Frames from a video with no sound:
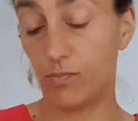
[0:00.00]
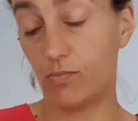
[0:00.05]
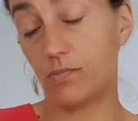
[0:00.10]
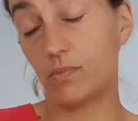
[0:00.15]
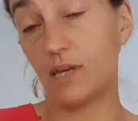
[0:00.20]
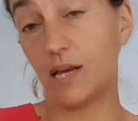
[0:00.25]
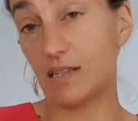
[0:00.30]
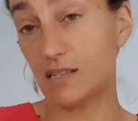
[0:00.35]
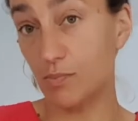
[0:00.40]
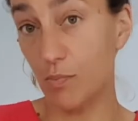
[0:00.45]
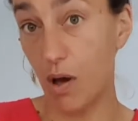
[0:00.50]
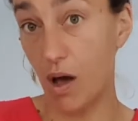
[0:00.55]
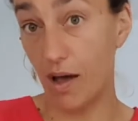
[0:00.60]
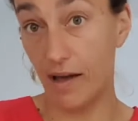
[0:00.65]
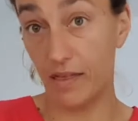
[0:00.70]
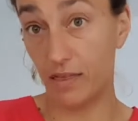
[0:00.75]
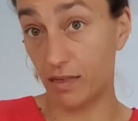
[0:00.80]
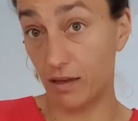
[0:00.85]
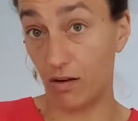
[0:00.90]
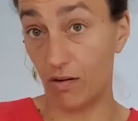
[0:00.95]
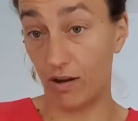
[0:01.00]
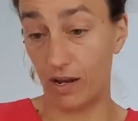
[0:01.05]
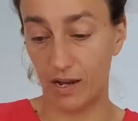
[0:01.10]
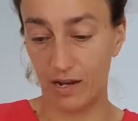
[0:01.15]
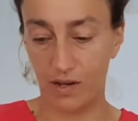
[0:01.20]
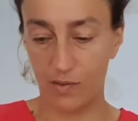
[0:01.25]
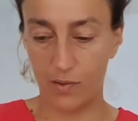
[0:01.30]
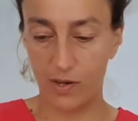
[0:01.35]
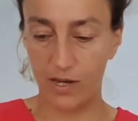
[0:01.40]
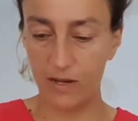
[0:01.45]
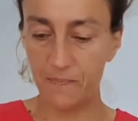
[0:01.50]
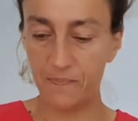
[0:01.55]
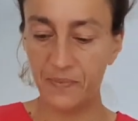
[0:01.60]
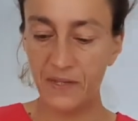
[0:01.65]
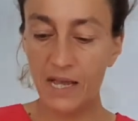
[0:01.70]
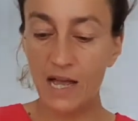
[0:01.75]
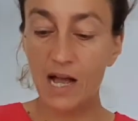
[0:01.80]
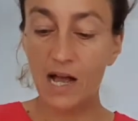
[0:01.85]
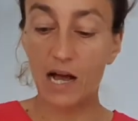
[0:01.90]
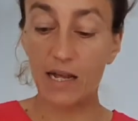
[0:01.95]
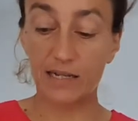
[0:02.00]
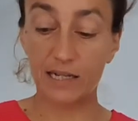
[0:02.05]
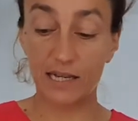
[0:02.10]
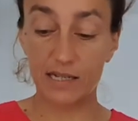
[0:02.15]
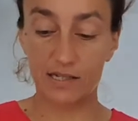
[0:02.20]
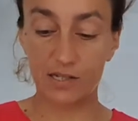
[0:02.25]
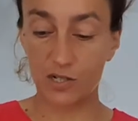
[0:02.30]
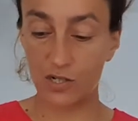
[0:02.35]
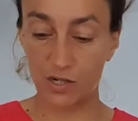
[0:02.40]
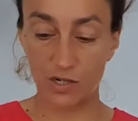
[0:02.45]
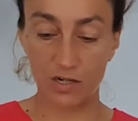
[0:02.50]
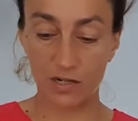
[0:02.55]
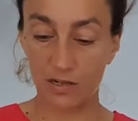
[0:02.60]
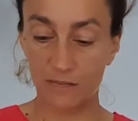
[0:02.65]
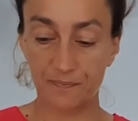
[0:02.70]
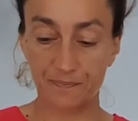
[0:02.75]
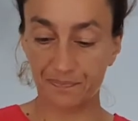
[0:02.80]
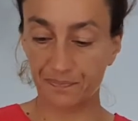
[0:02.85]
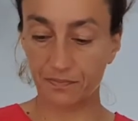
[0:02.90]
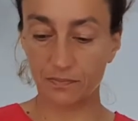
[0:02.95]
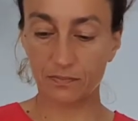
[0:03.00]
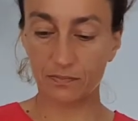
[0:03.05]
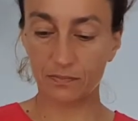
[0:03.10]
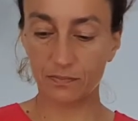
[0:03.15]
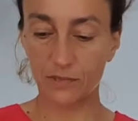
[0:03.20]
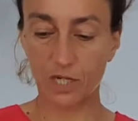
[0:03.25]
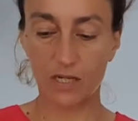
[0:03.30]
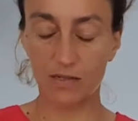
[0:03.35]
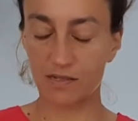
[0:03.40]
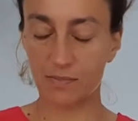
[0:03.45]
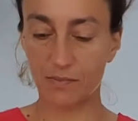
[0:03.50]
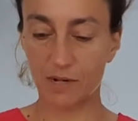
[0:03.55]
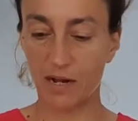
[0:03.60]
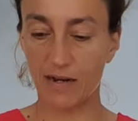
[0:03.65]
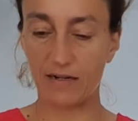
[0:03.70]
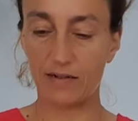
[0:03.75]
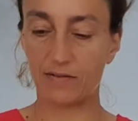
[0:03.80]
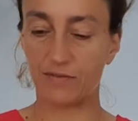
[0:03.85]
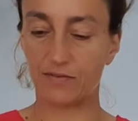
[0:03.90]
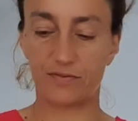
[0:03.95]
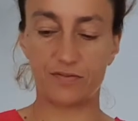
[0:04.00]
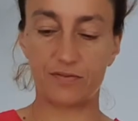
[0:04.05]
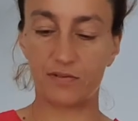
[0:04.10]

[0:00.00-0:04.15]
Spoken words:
That's my theory anyway. Unless you're on some kind of